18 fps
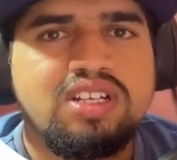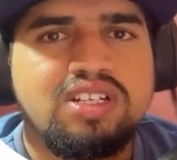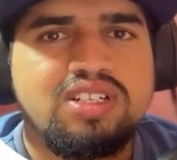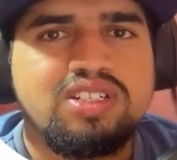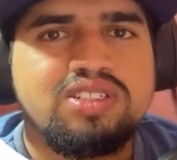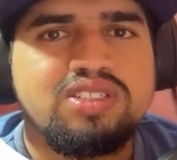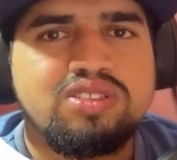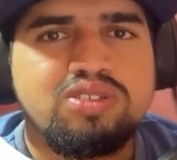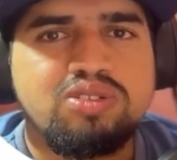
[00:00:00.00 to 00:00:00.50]

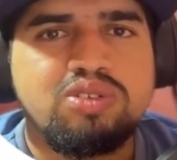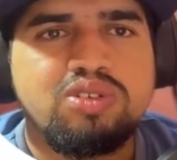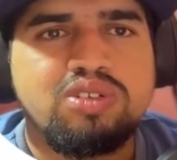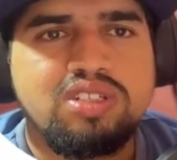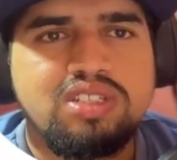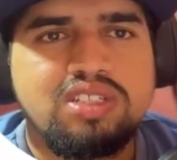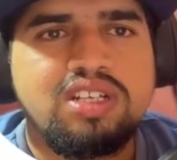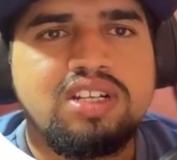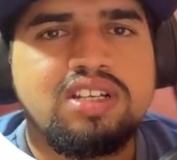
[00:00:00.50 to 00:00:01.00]
So
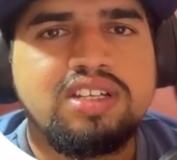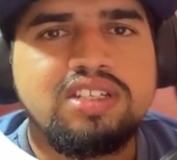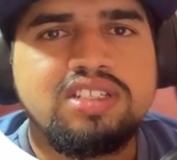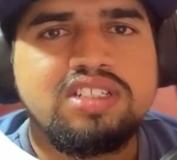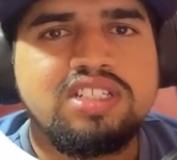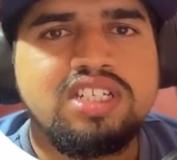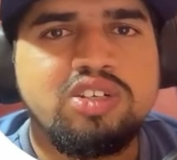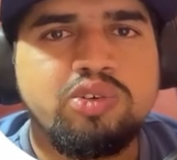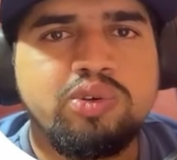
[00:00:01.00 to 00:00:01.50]
till then,
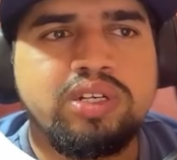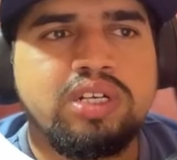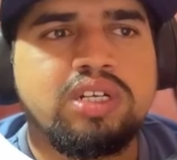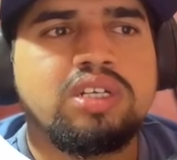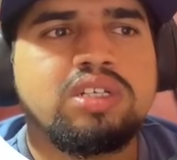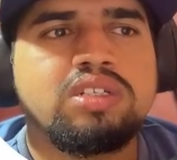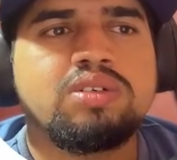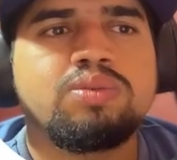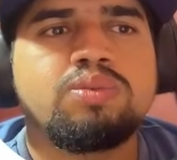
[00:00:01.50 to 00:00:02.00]
see you in
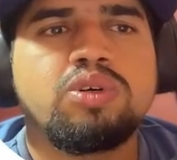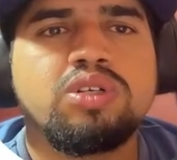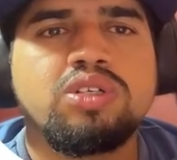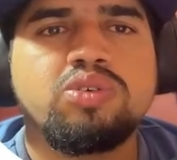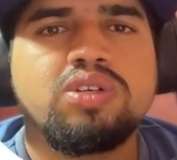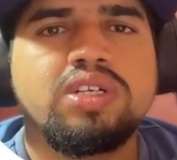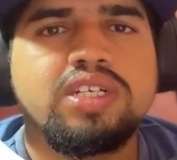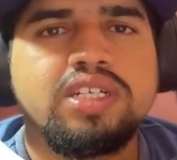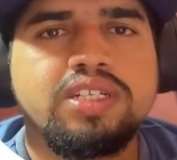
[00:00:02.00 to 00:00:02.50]
another
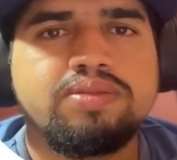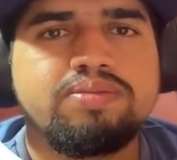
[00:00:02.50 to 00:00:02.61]
module again.